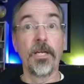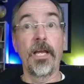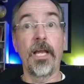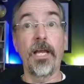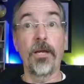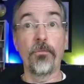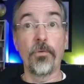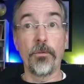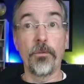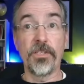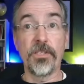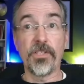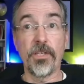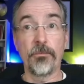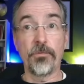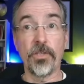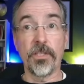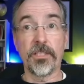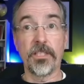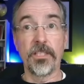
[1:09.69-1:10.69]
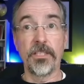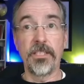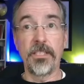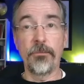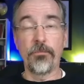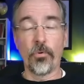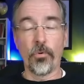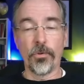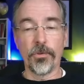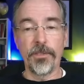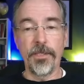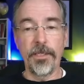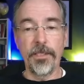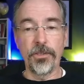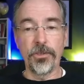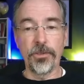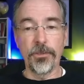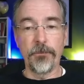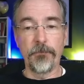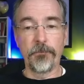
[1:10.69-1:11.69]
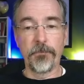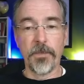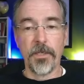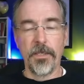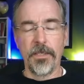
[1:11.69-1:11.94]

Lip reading: and would be subject to deportation.